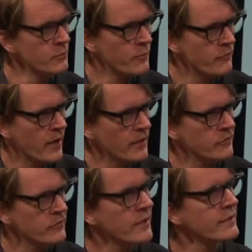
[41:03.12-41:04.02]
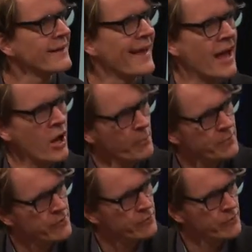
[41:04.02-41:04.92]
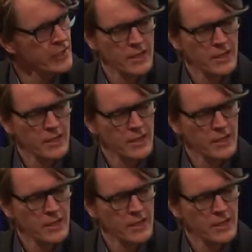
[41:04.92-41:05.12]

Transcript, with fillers: supervisors that can help you,